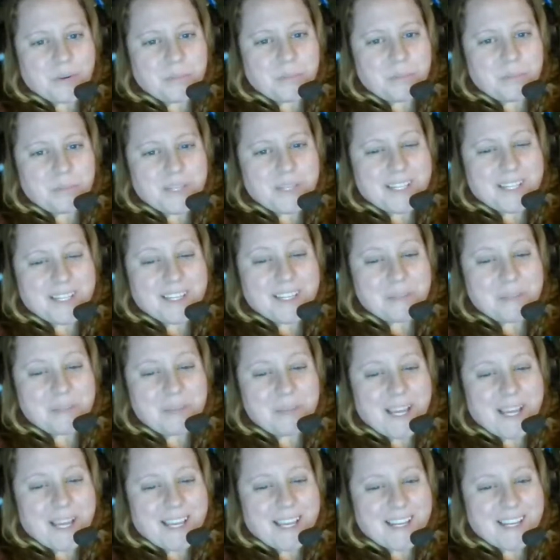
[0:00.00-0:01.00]
being in
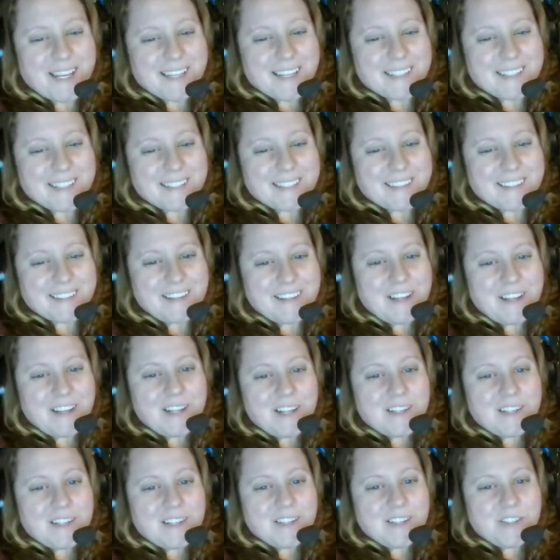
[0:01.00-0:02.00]
pain.
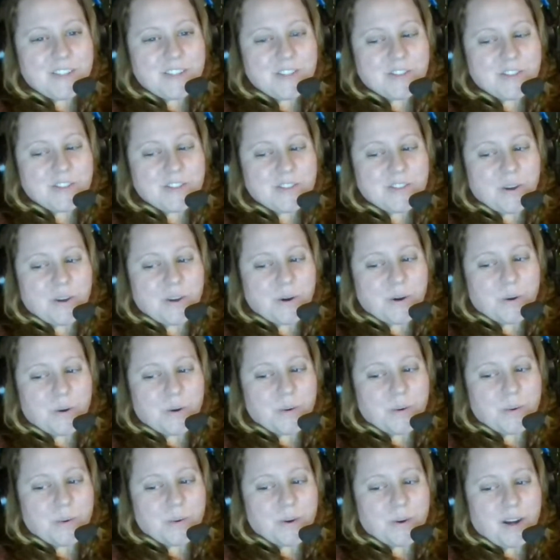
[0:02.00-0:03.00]

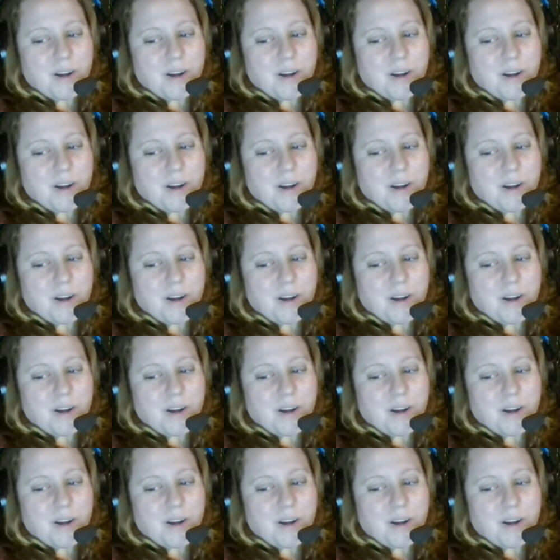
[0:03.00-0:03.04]
So